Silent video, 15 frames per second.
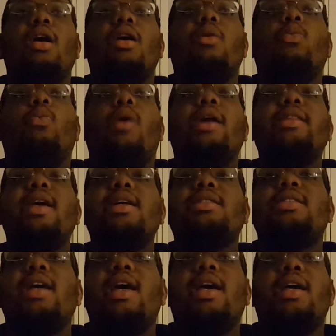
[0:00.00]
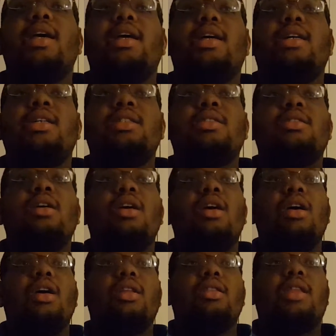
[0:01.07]
What they say is
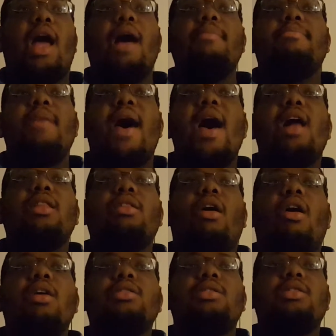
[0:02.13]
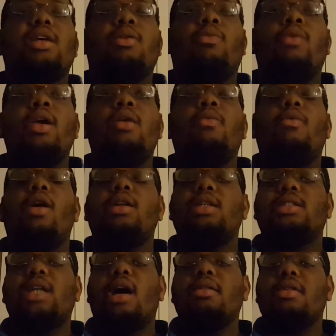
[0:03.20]
that bad loss in week 1 to
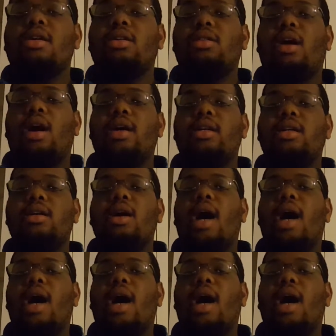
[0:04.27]
South Carolina,